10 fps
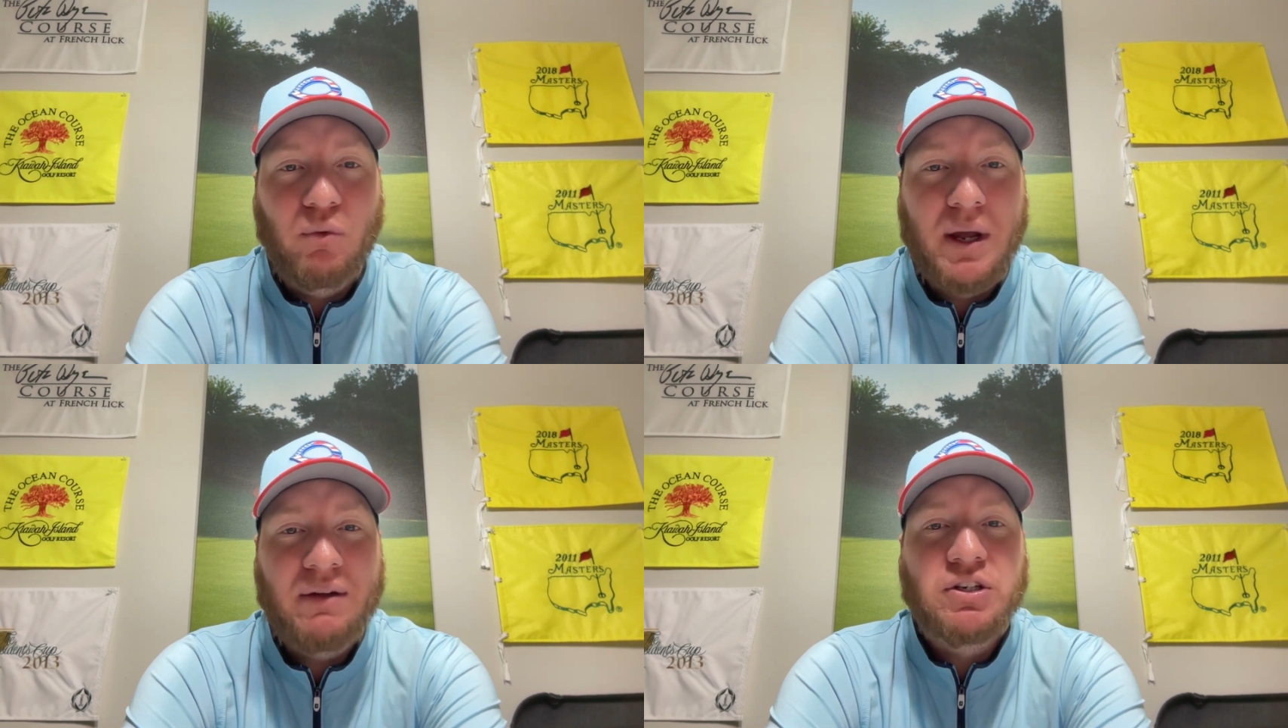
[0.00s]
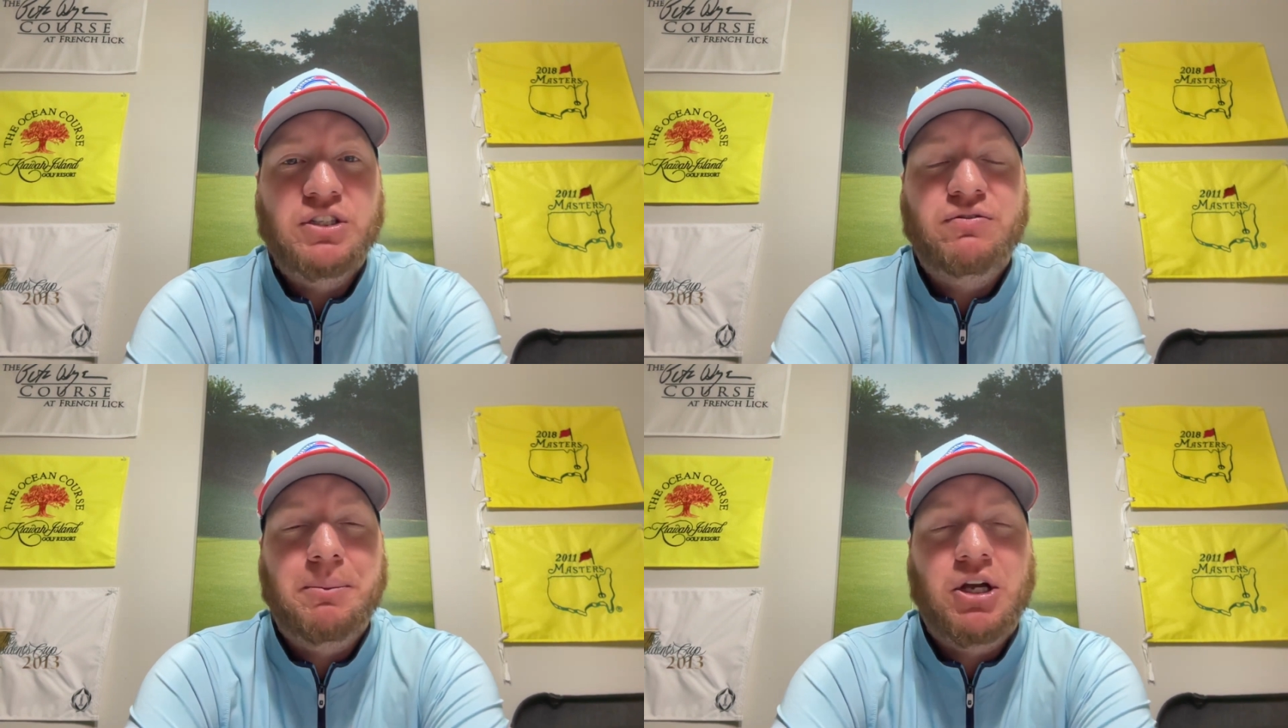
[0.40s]

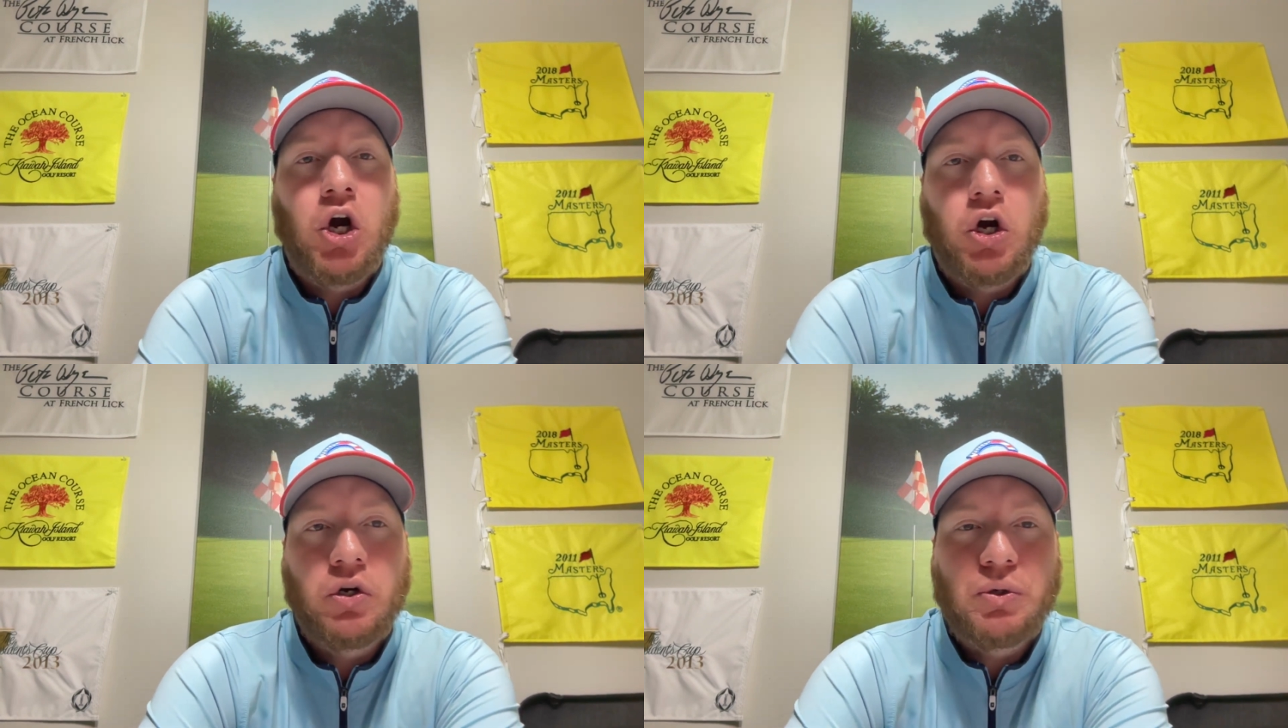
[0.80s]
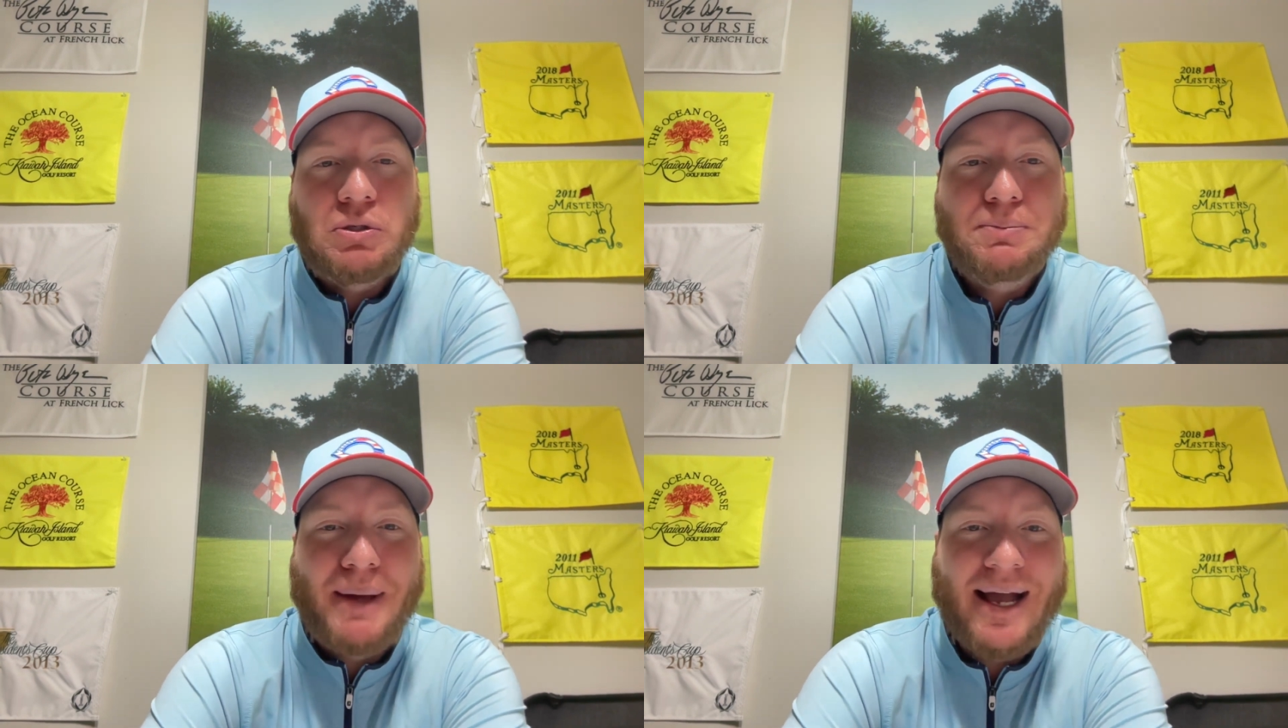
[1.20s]
waivers from the
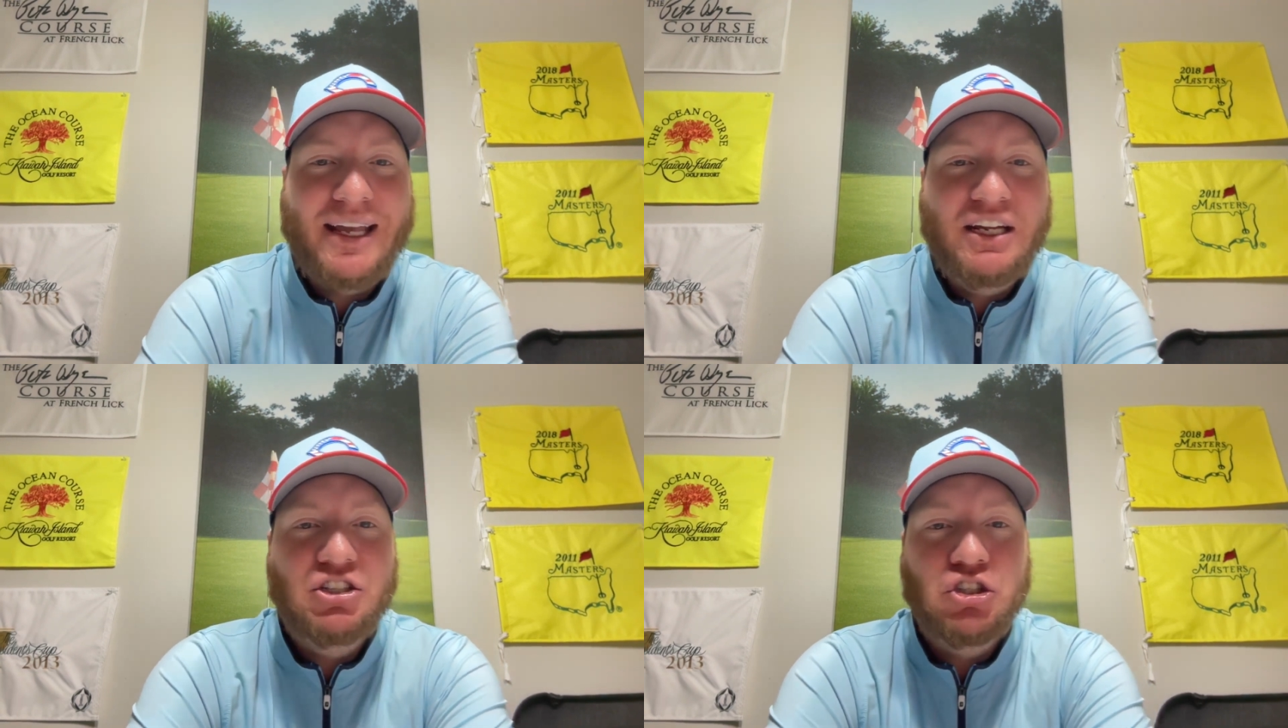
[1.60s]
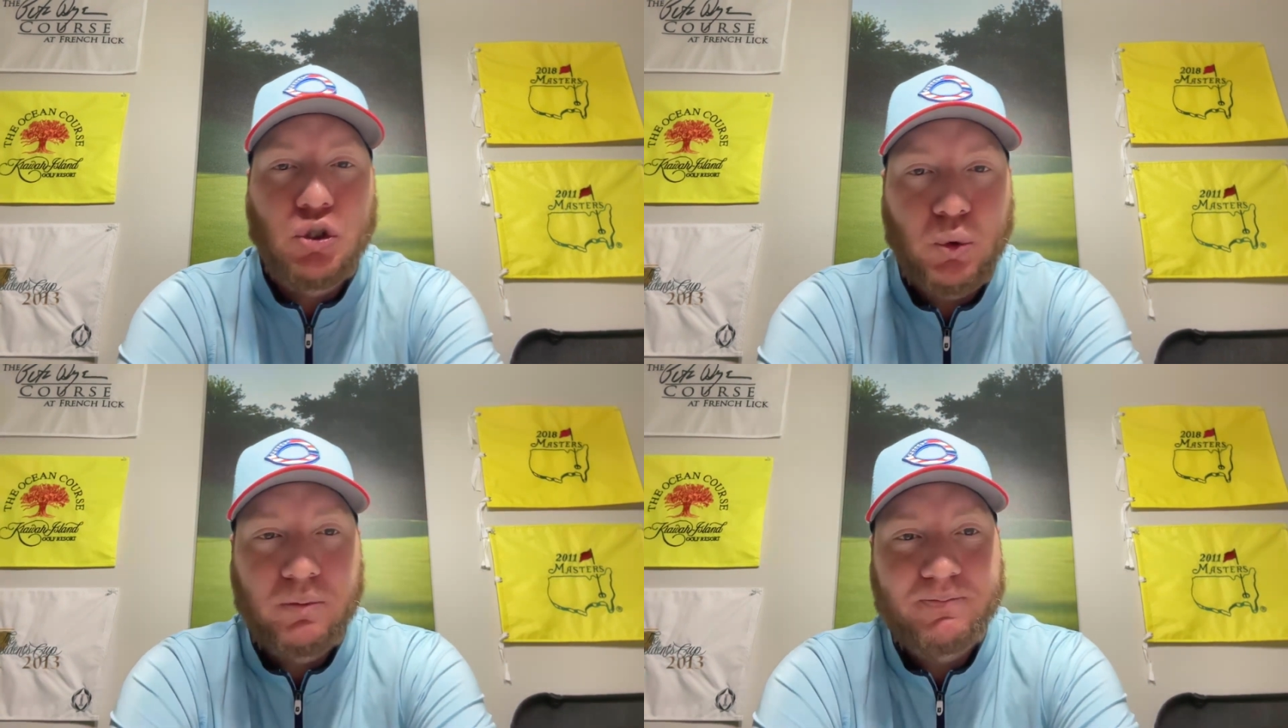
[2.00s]
Cardinals back in
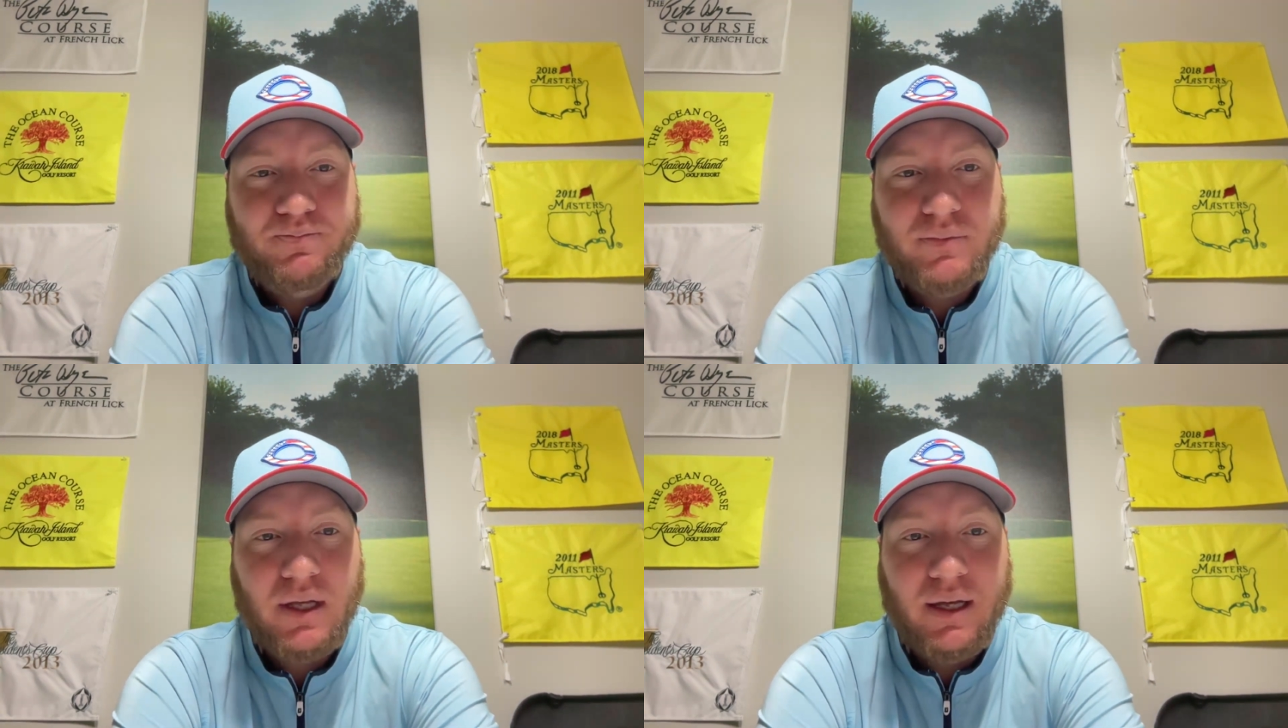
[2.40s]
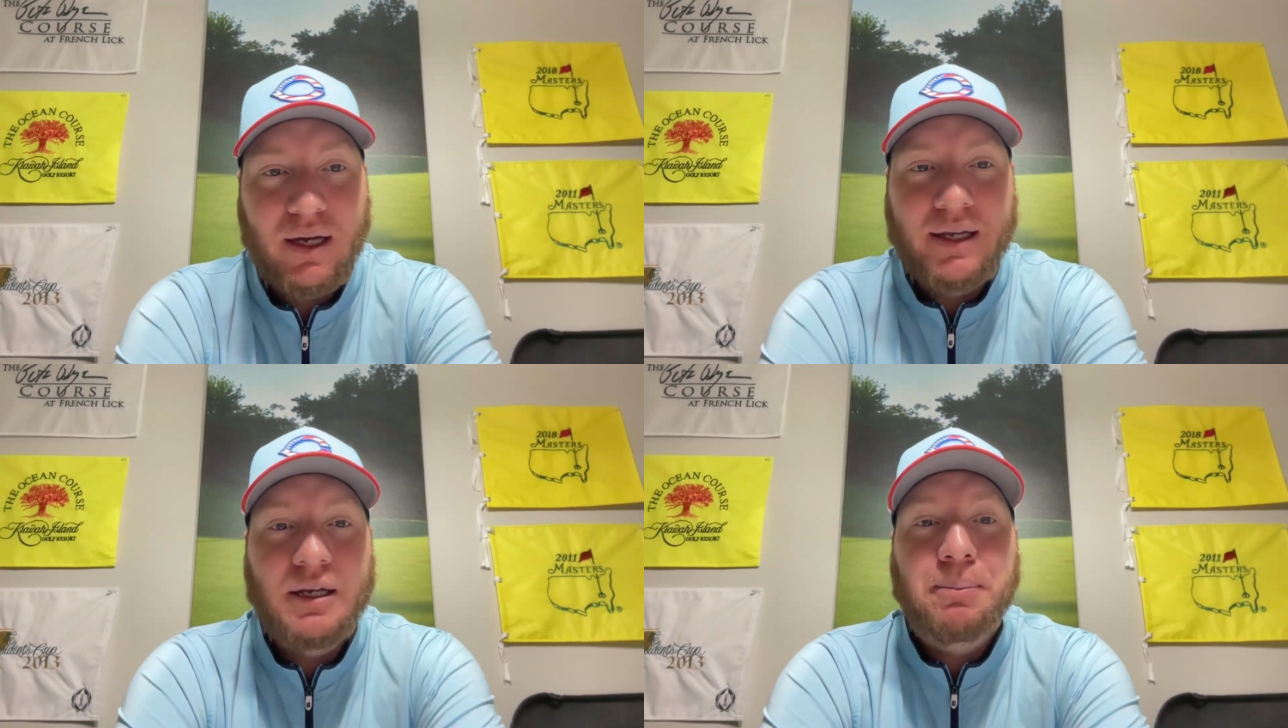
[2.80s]
June.
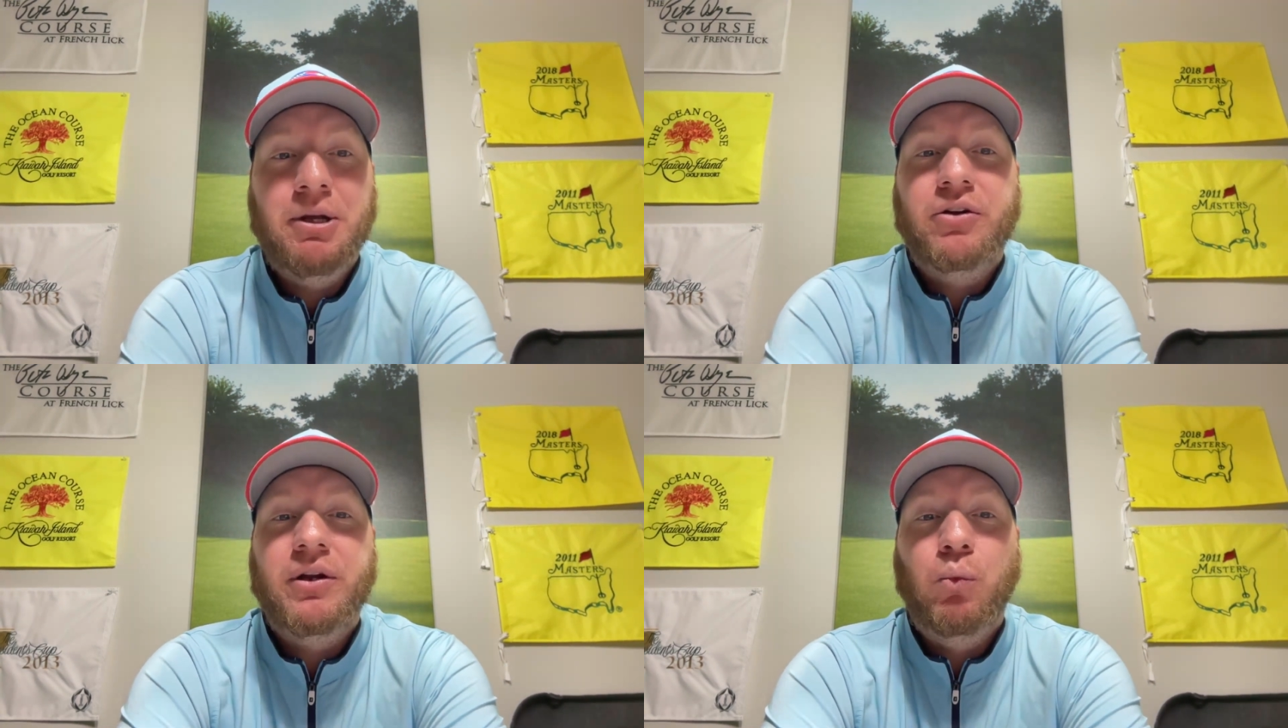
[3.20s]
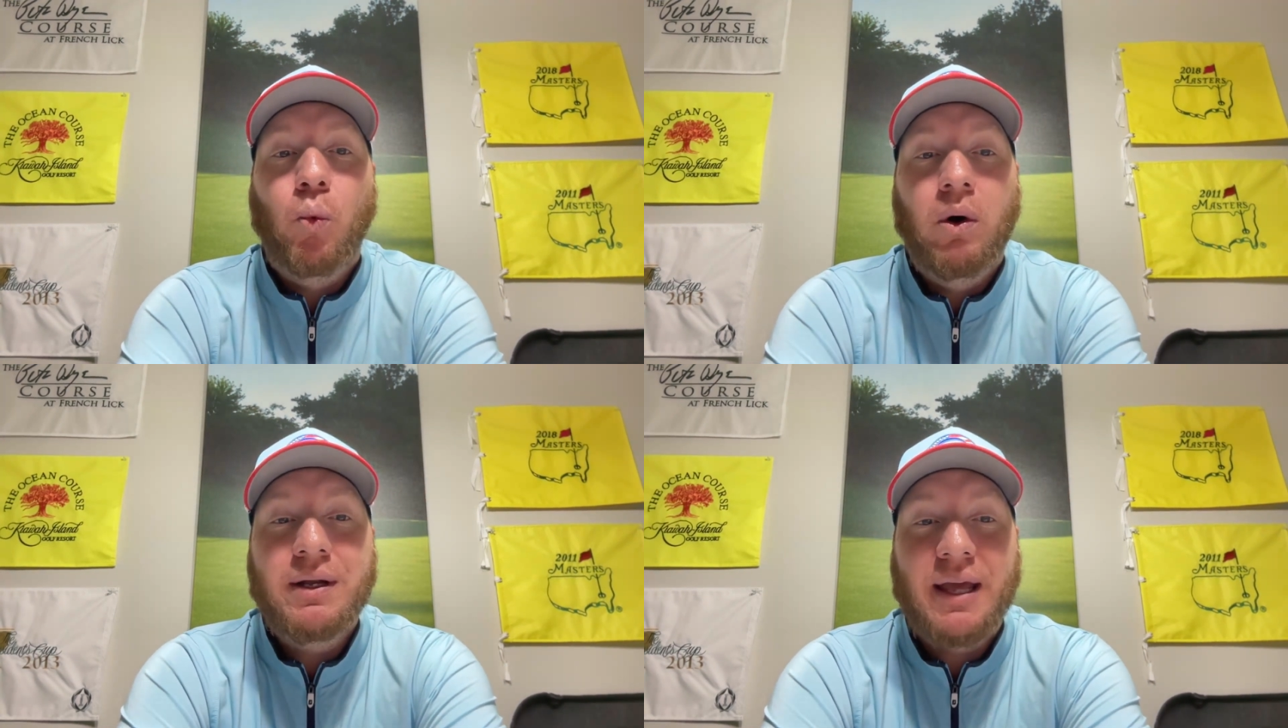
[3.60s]
He appeared in
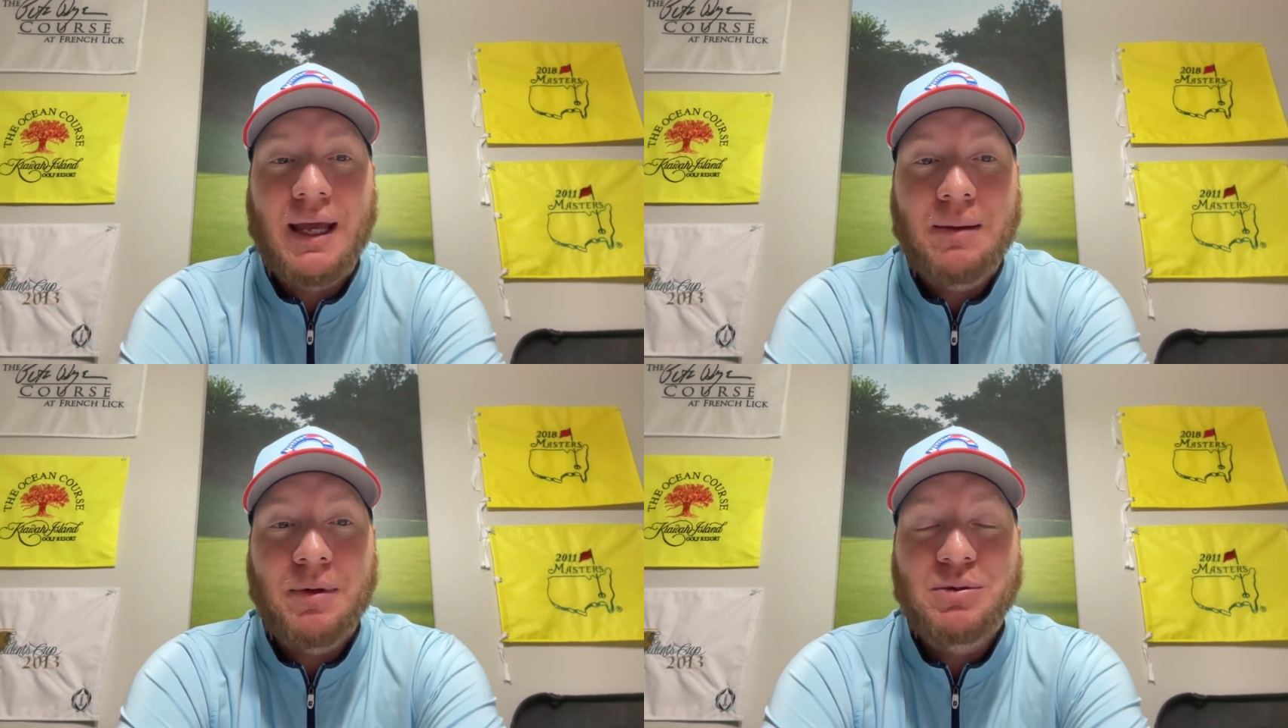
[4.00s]
one game.